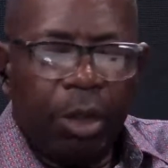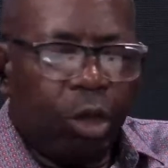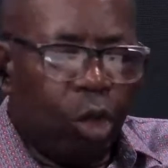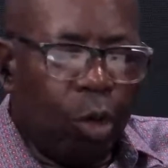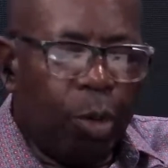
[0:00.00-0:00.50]

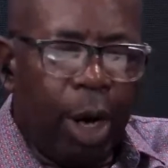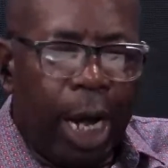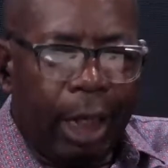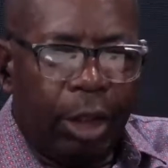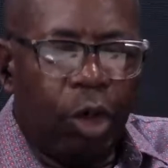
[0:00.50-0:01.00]
Tinubu
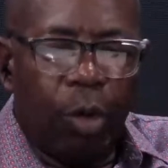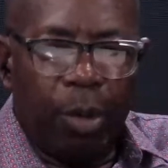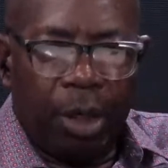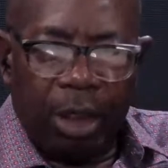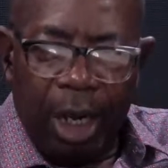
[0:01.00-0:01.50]
has no
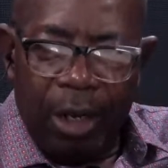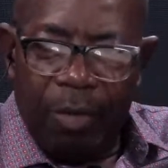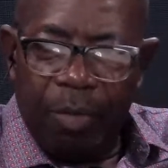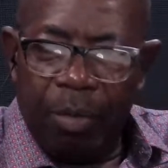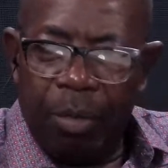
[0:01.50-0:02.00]
more time.
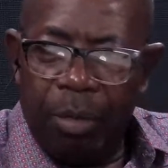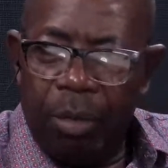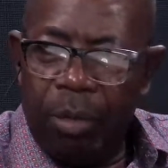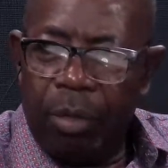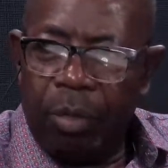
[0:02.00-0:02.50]

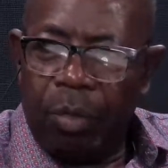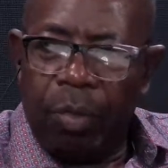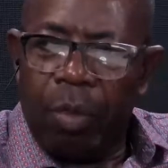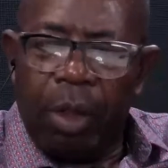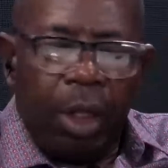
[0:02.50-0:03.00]

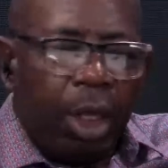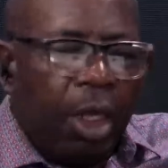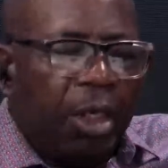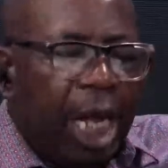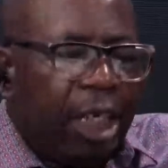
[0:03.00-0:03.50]

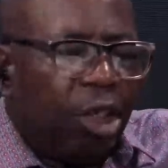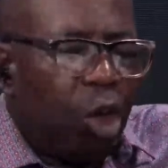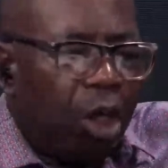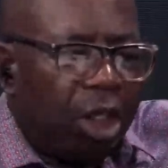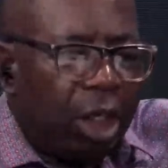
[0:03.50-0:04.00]
There's
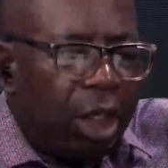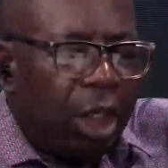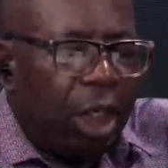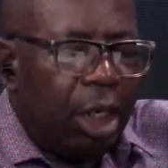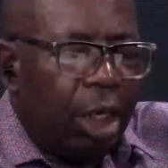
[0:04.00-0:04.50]

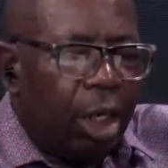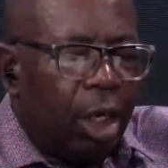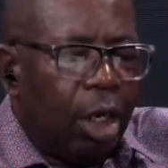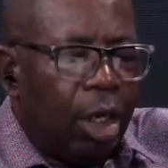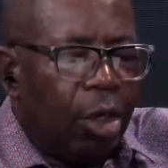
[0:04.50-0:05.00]
nothing
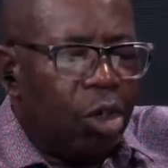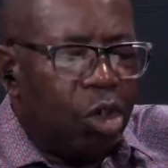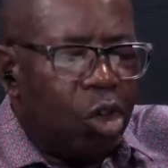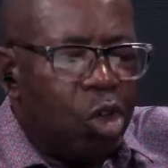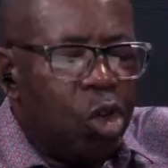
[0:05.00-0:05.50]

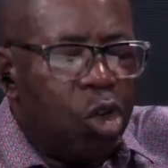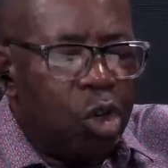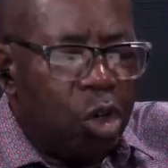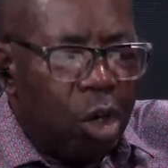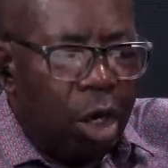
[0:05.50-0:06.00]
in
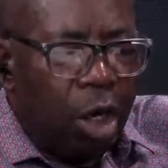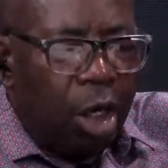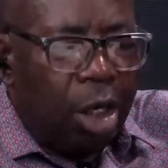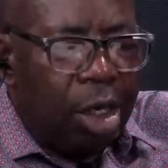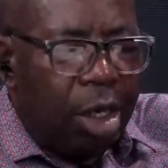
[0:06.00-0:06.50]

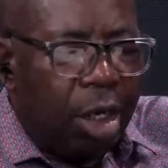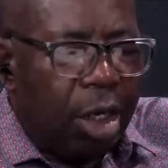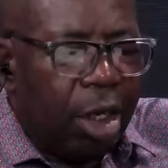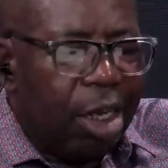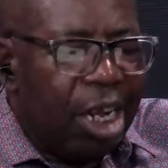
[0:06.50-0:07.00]

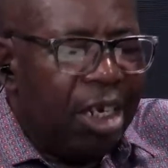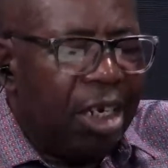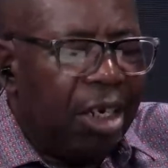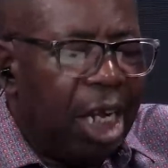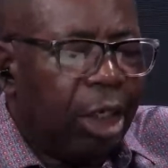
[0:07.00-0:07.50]
the
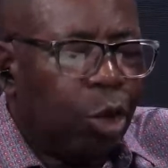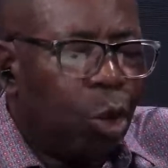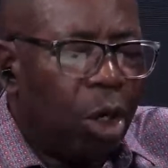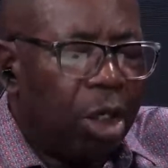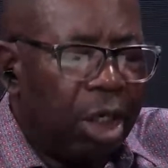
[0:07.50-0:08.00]
next
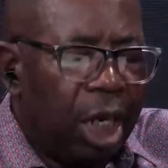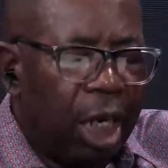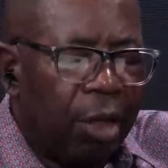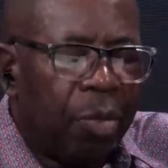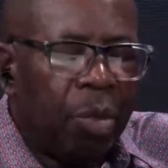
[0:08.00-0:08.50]
1
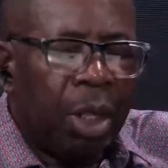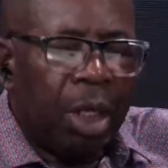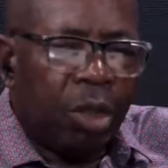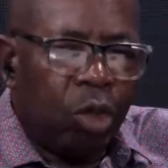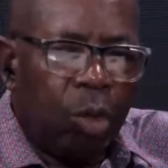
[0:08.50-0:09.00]
year.
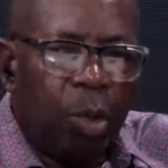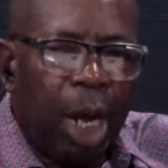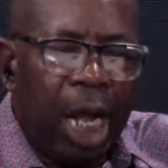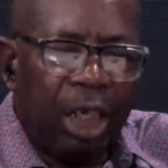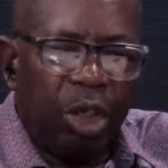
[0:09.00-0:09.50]
Tinubu
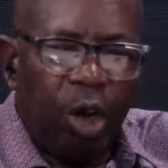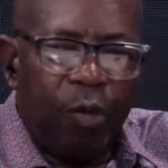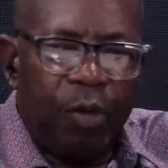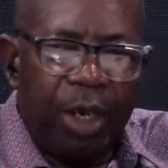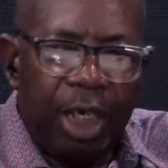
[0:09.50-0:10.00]
has not
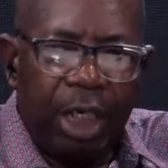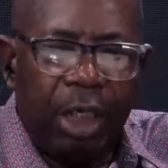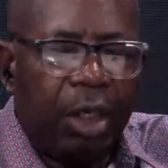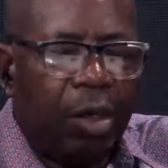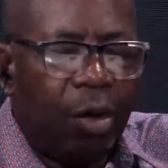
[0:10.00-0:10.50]

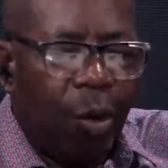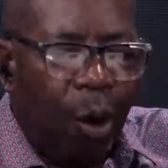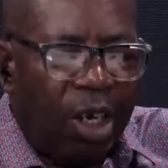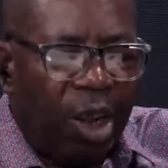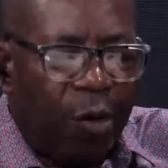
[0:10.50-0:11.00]
finished
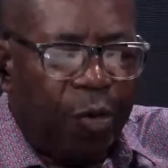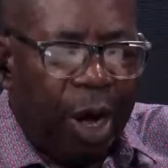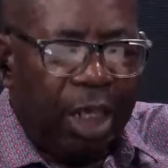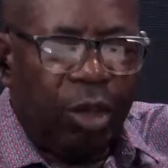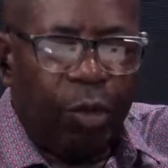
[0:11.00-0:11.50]
the
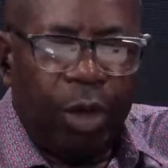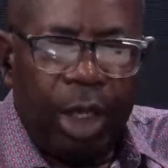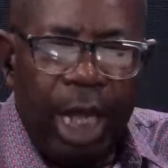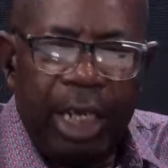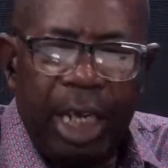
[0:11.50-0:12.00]
fight
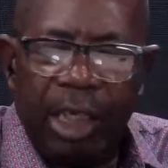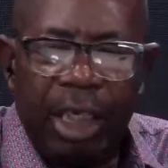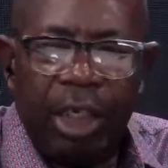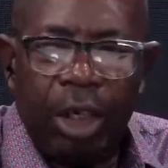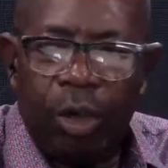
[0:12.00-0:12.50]
against
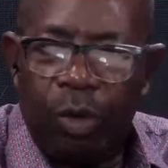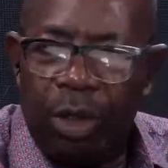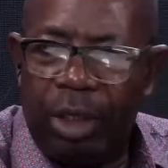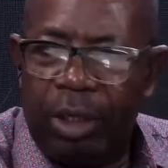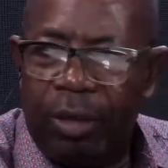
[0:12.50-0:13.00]

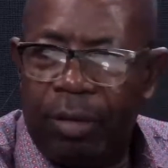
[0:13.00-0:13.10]
insecurity.